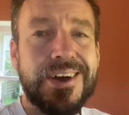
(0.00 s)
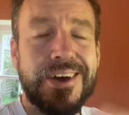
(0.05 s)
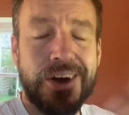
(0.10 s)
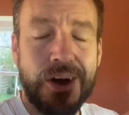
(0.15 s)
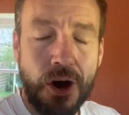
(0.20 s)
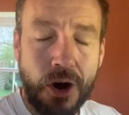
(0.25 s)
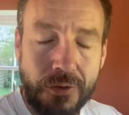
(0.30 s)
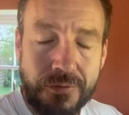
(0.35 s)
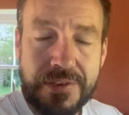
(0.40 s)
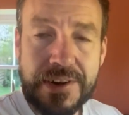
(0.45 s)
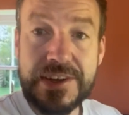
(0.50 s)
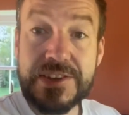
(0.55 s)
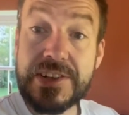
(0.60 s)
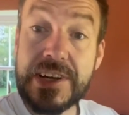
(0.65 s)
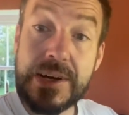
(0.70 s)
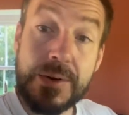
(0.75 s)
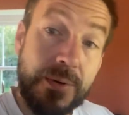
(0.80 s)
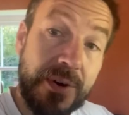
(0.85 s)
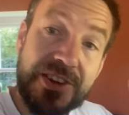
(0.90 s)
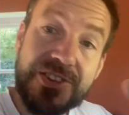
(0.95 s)
Obviously,
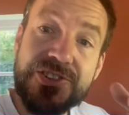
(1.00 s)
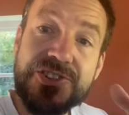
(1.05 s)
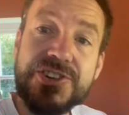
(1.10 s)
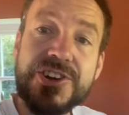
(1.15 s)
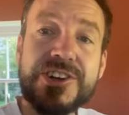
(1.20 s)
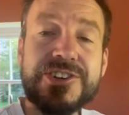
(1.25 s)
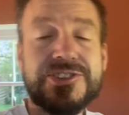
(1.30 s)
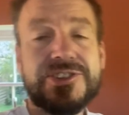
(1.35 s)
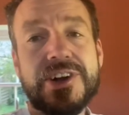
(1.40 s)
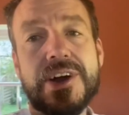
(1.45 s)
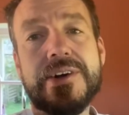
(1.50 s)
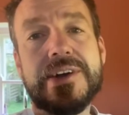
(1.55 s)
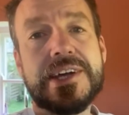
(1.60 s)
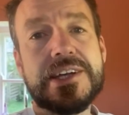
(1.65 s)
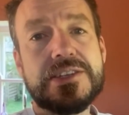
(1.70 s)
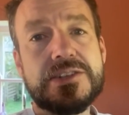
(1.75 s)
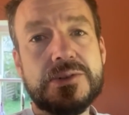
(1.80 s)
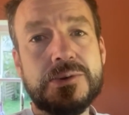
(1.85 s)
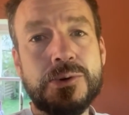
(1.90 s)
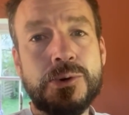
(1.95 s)
we're just going
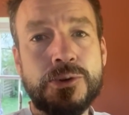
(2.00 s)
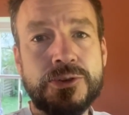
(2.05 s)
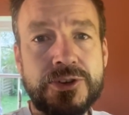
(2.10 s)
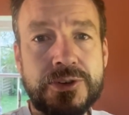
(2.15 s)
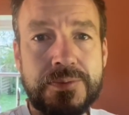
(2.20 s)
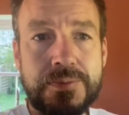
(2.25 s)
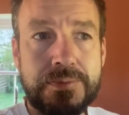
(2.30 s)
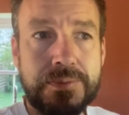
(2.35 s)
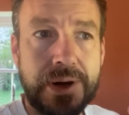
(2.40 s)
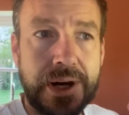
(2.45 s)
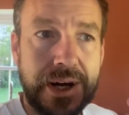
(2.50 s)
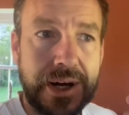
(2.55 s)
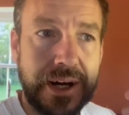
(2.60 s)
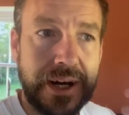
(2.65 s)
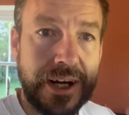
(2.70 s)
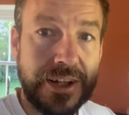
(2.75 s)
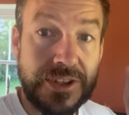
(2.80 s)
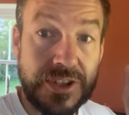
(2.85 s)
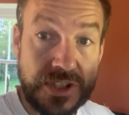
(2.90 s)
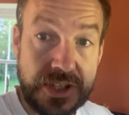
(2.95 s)
into autumn, but
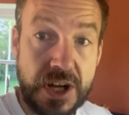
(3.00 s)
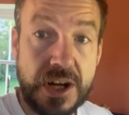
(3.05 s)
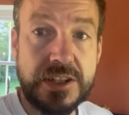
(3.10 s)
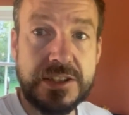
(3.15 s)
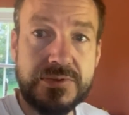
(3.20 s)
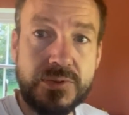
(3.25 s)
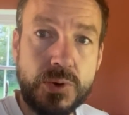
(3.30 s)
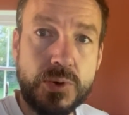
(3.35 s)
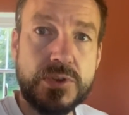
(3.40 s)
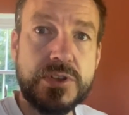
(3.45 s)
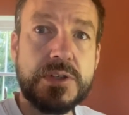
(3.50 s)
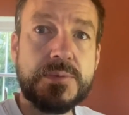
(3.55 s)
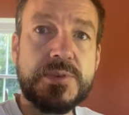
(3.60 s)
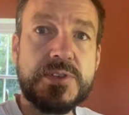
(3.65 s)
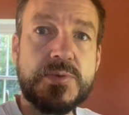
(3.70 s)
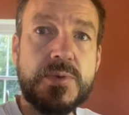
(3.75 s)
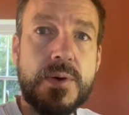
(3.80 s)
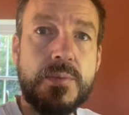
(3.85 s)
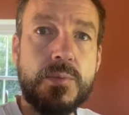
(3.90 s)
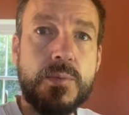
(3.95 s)
at the start of autumn is
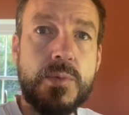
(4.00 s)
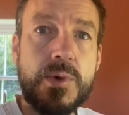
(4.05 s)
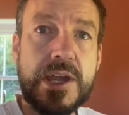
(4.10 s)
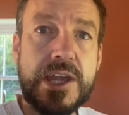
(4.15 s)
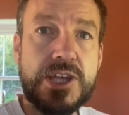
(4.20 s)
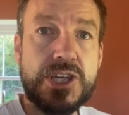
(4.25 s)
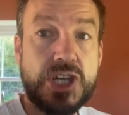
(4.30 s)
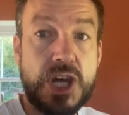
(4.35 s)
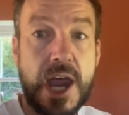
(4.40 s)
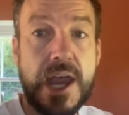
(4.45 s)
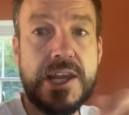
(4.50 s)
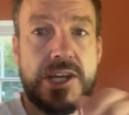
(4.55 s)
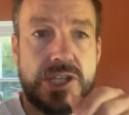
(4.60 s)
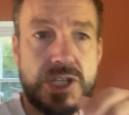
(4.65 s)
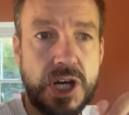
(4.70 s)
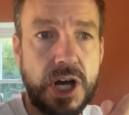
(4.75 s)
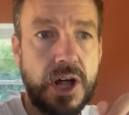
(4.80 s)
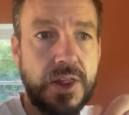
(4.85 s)
when we change our